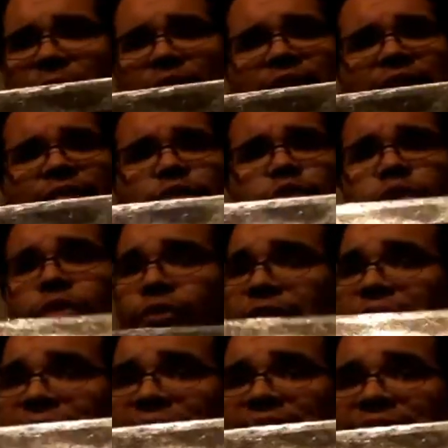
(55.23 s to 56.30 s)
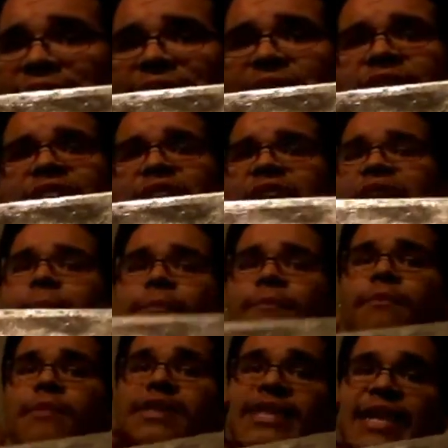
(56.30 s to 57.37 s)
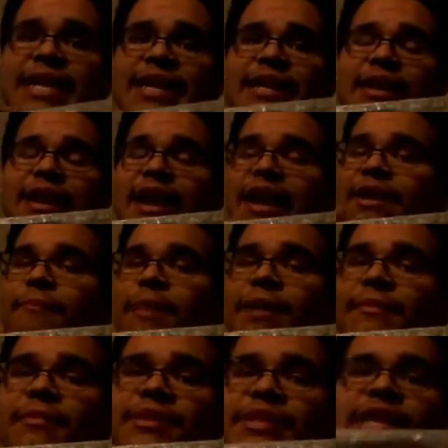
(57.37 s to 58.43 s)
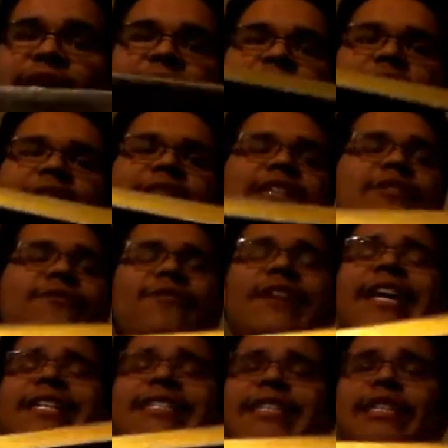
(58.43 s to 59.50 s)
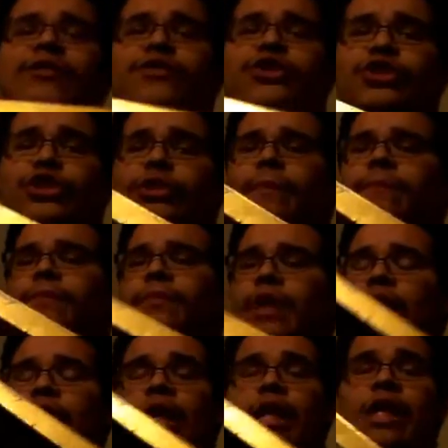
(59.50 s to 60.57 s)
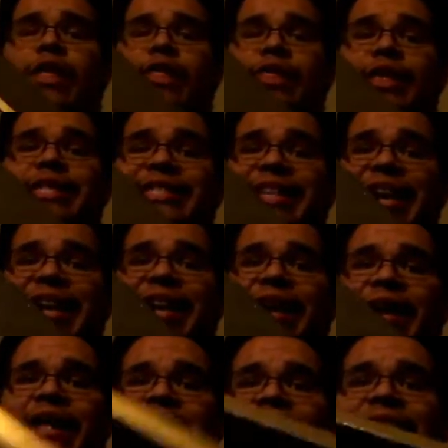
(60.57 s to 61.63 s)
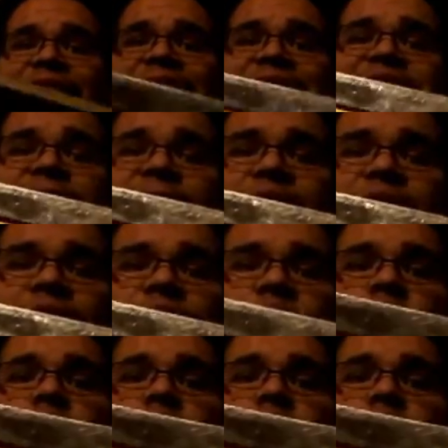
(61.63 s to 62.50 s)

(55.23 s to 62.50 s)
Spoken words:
I believe, or the VX6. I'm mistaken. I might be mistaken. I think it's a VX6 for sure. This deck lasted me